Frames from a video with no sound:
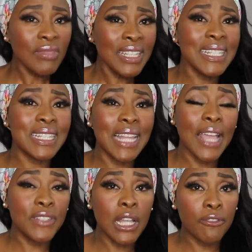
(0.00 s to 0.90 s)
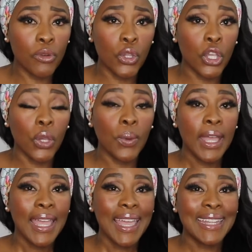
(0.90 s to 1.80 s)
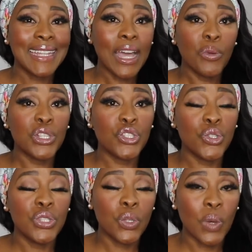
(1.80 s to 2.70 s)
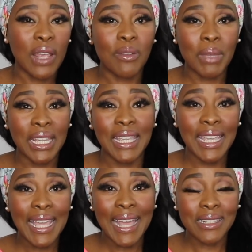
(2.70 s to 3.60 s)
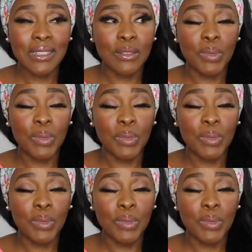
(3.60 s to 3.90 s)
this lifestyle for you, and now he's using whatever money he has to